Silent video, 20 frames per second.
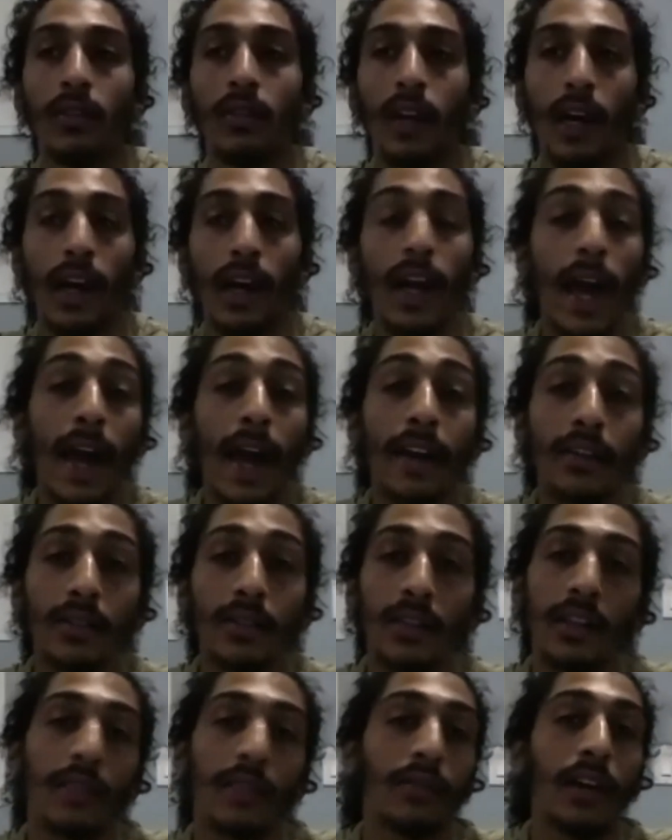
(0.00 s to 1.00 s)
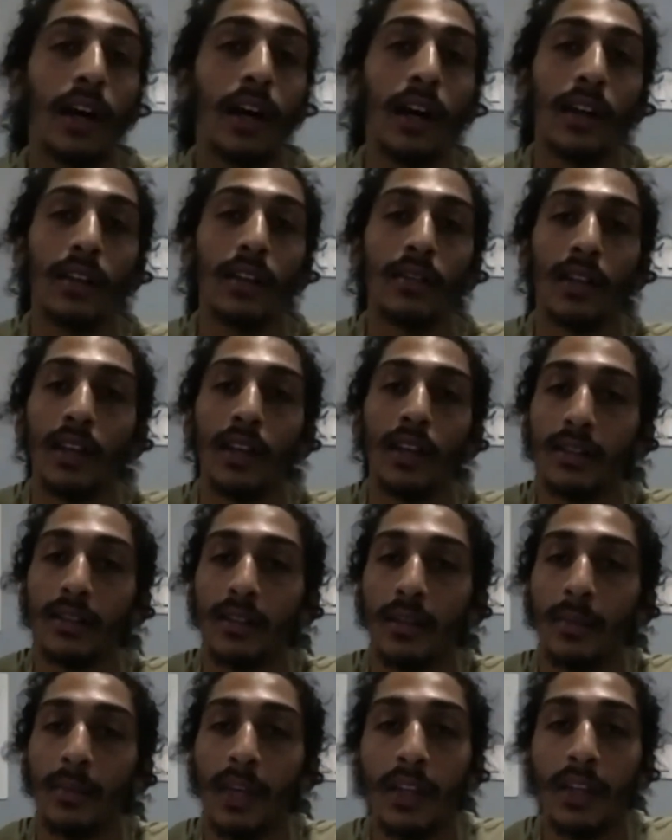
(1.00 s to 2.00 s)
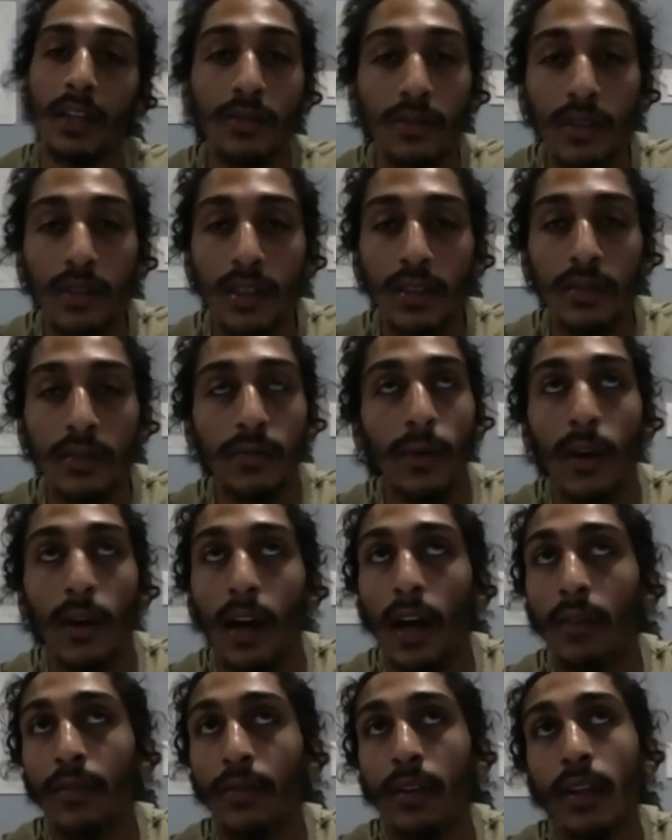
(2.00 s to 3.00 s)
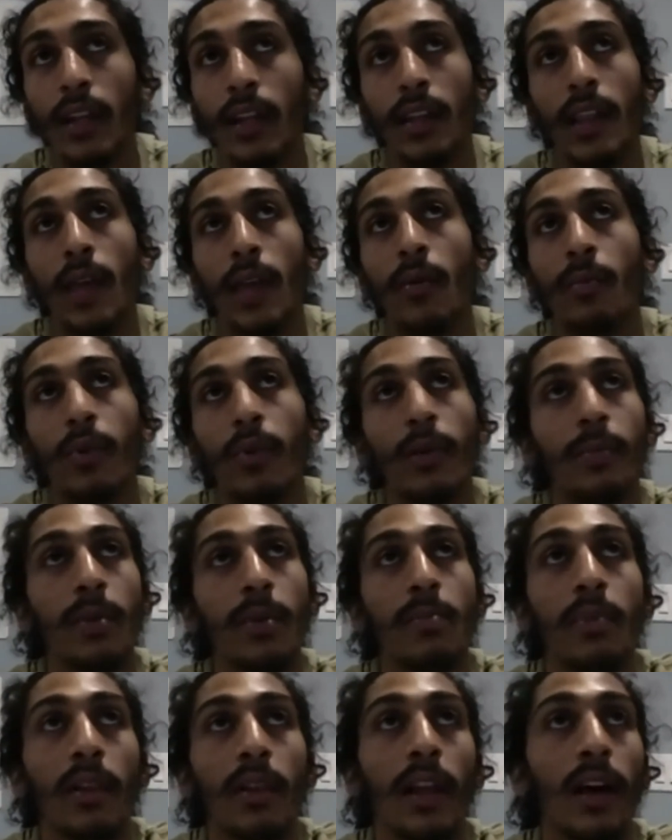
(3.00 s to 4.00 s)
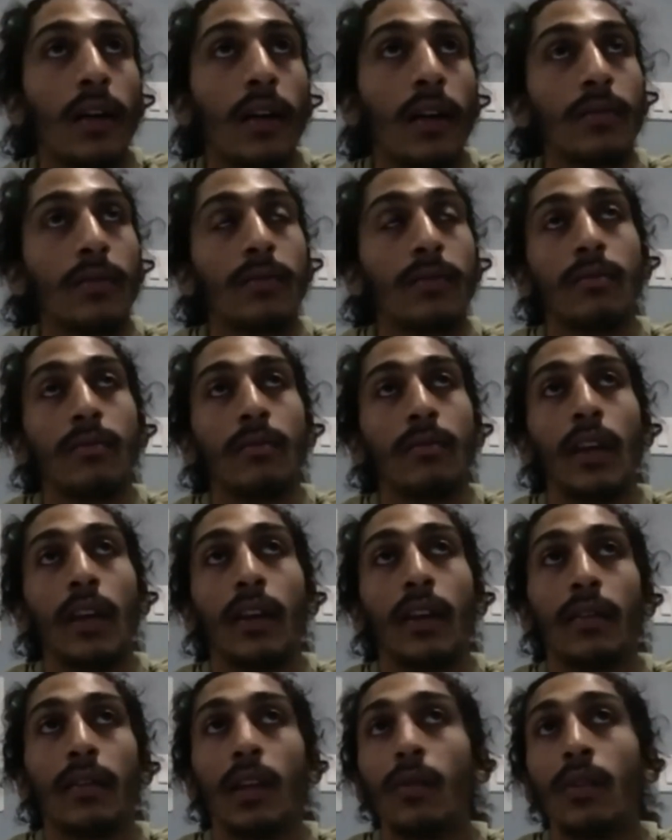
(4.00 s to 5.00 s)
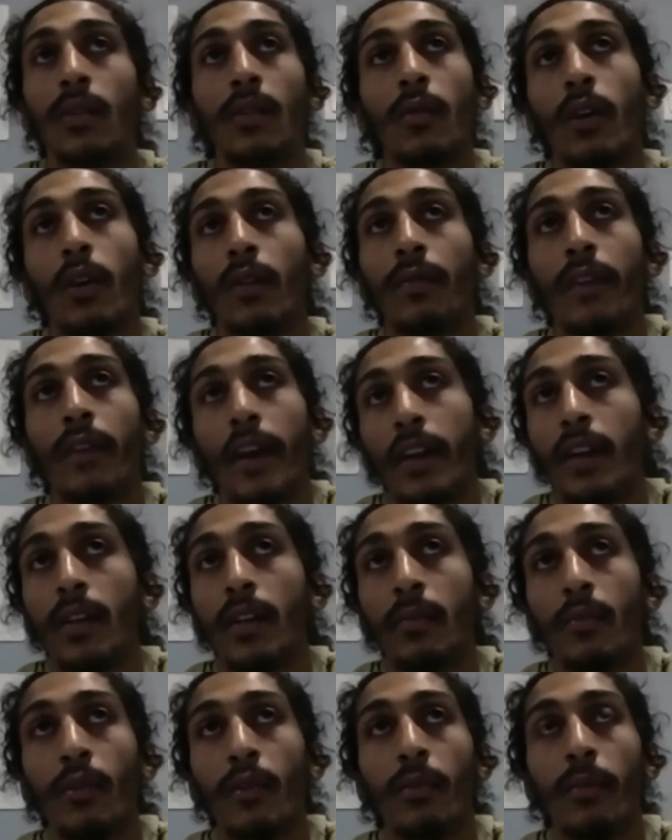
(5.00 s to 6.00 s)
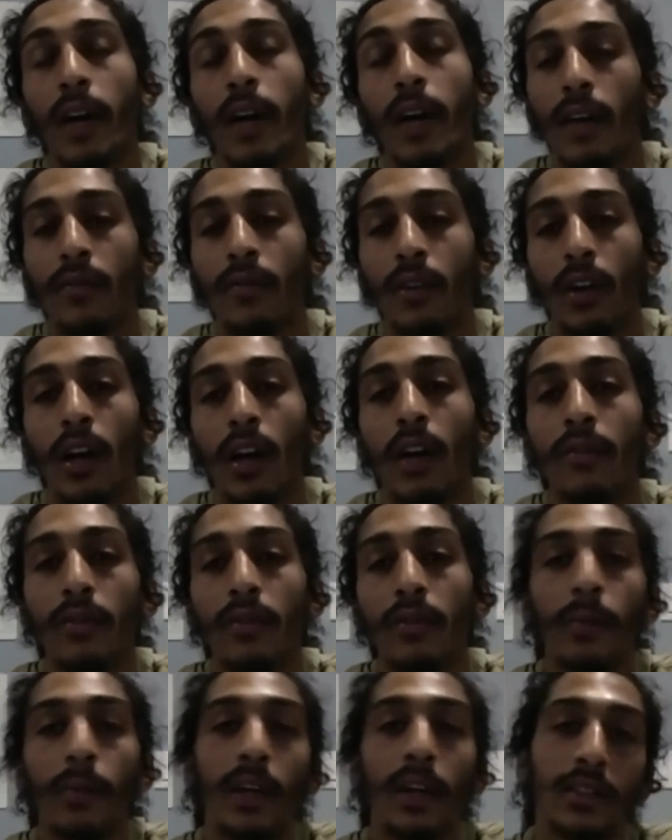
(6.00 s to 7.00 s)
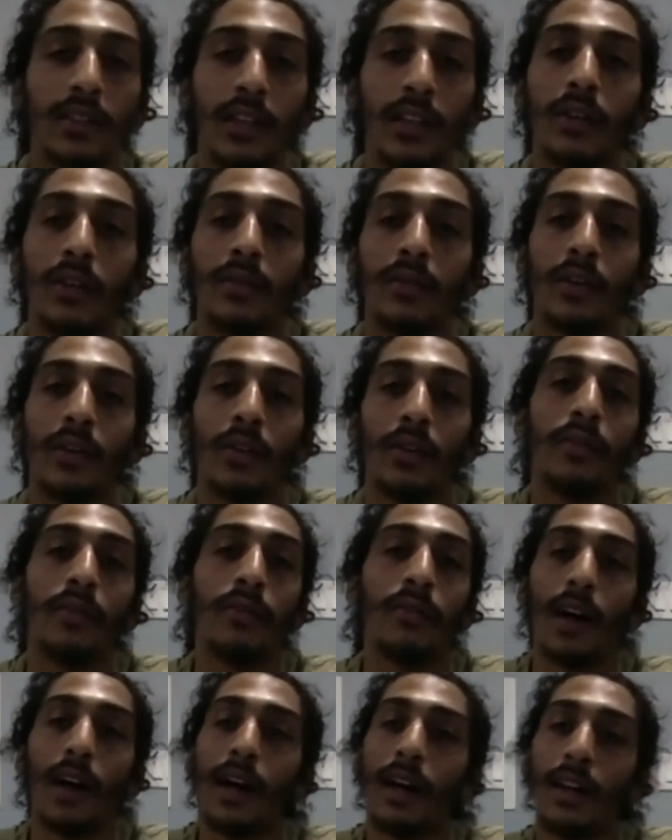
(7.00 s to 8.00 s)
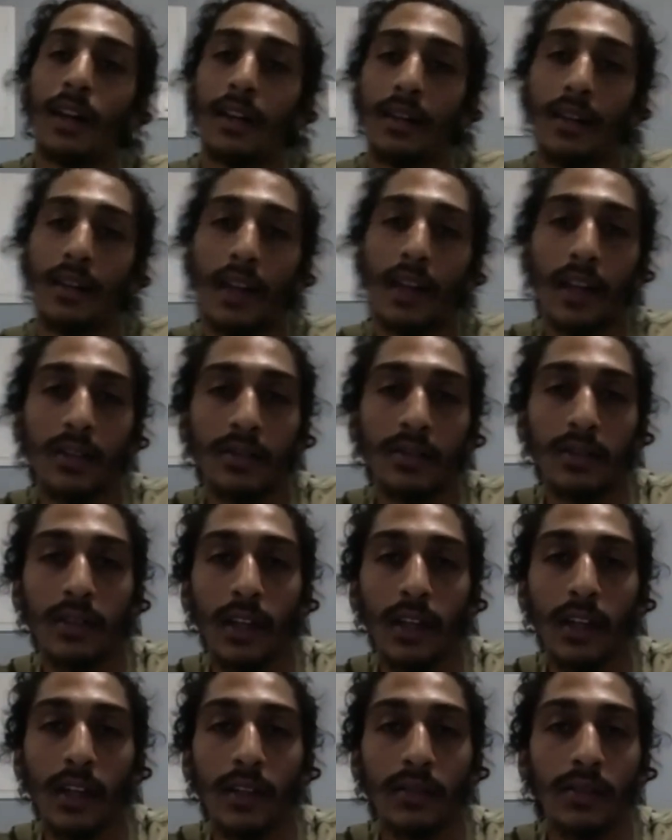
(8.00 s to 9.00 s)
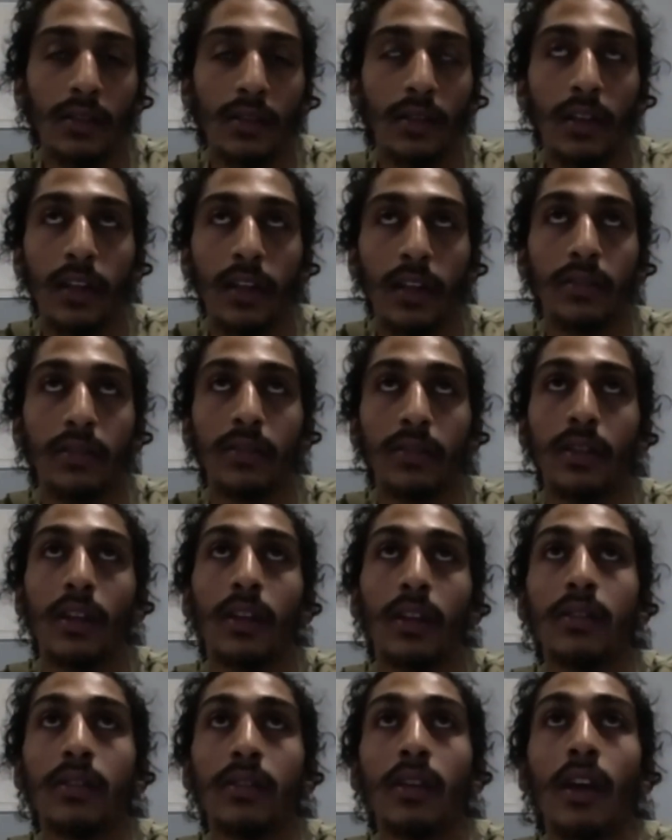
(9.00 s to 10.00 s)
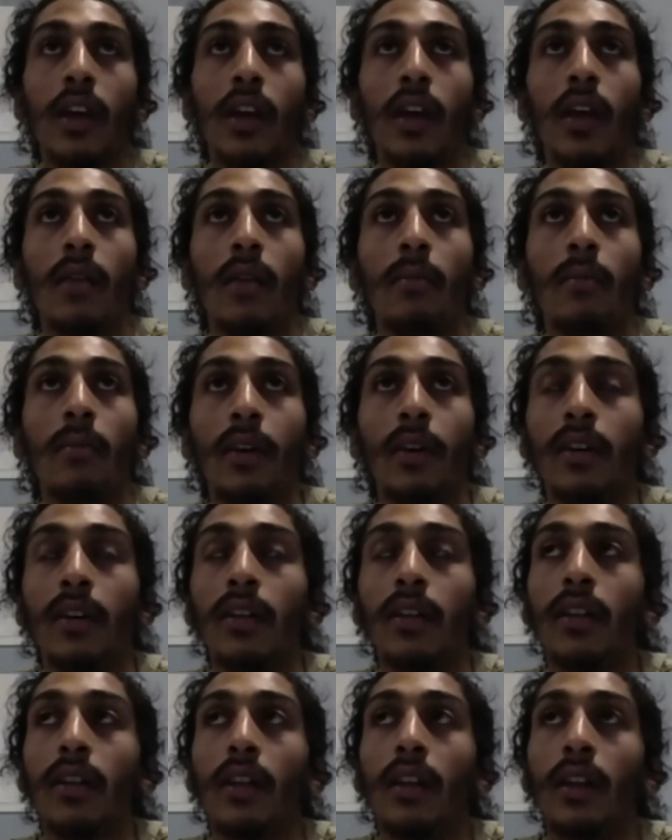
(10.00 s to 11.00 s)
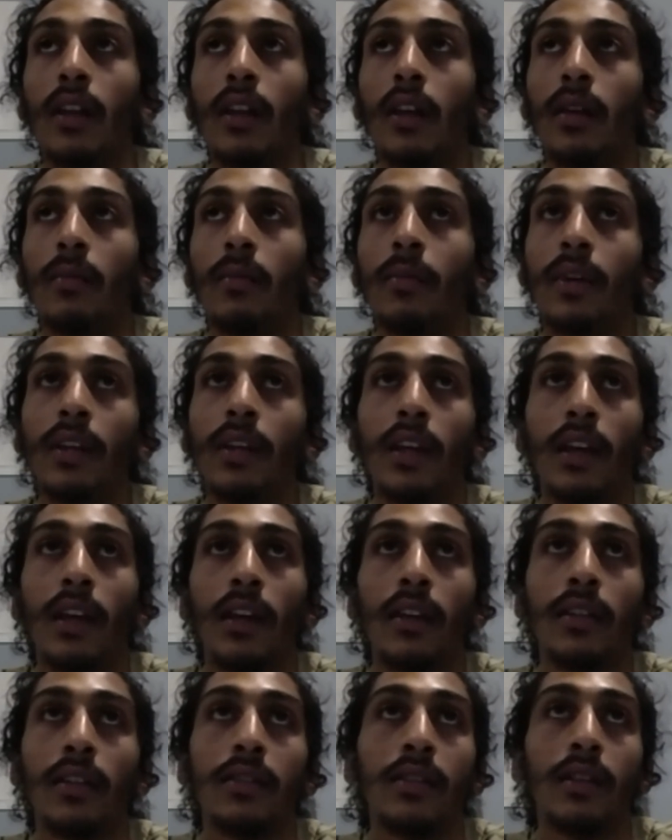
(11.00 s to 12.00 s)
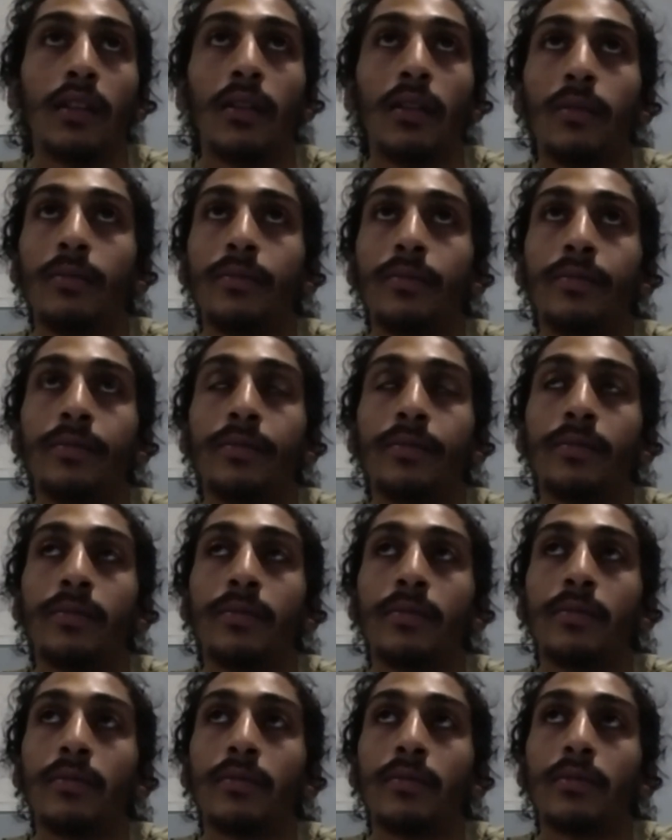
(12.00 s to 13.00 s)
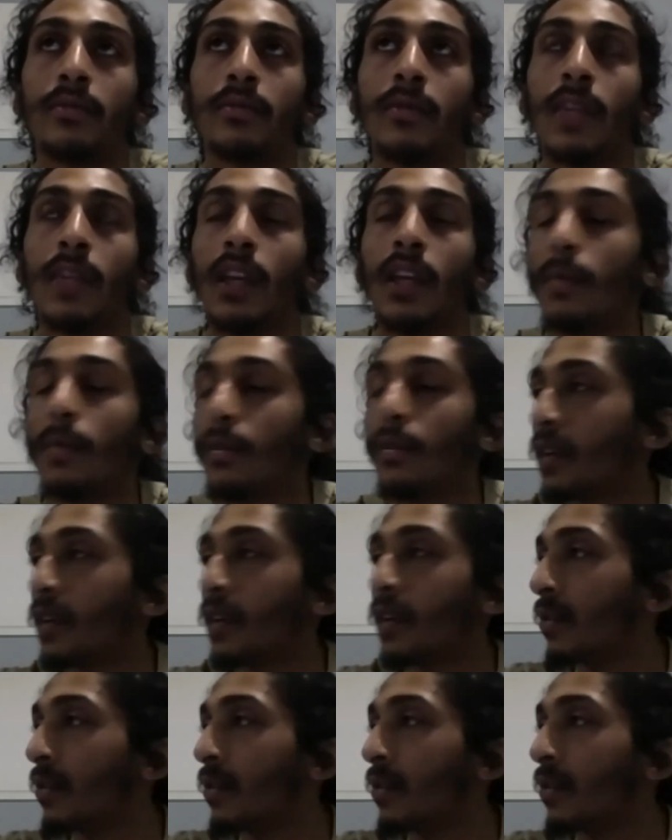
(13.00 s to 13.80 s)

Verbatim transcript: I actually have gotten like some injuries where I feel like they would put people out, like they wouldn't want to fight anymore. But I've recovered myself off of diet and exercise, certain exercise. But but yeah, it's um, damn, that's very